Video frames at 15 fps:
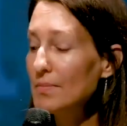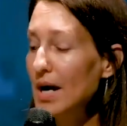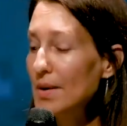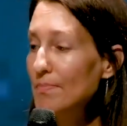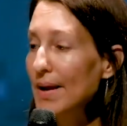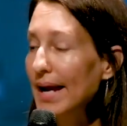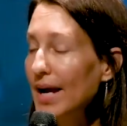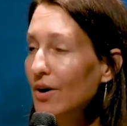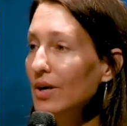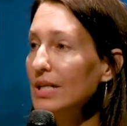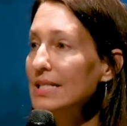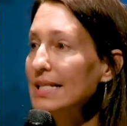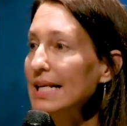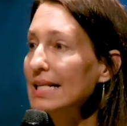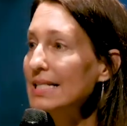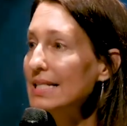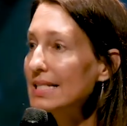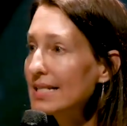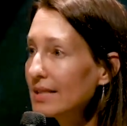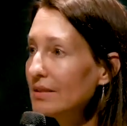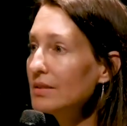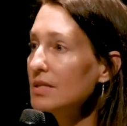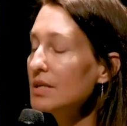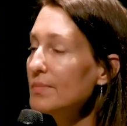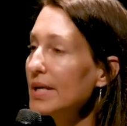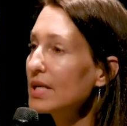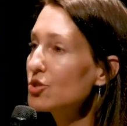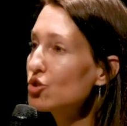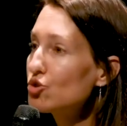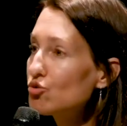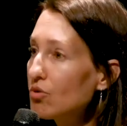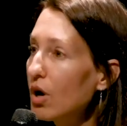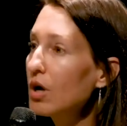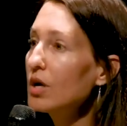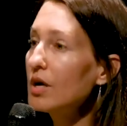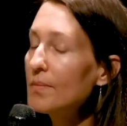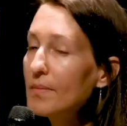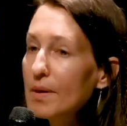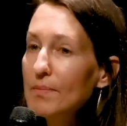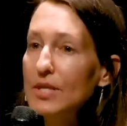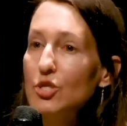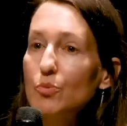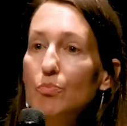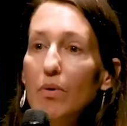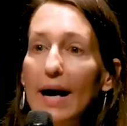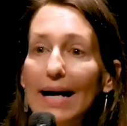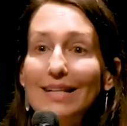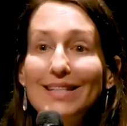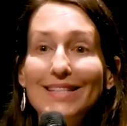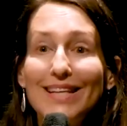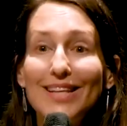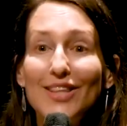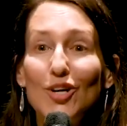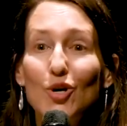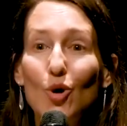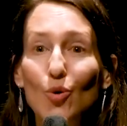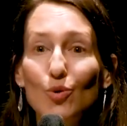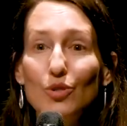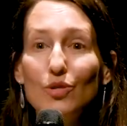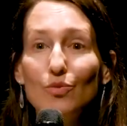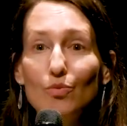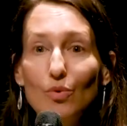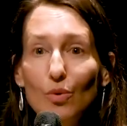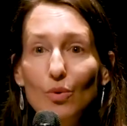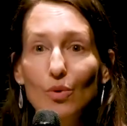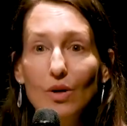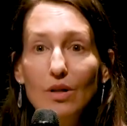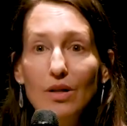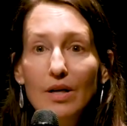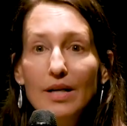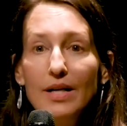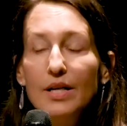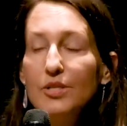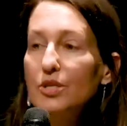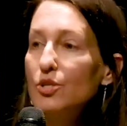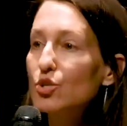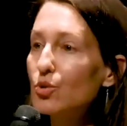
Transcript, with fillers: mean, my parents instilled in me a strong commitment to practicing the golden rule, to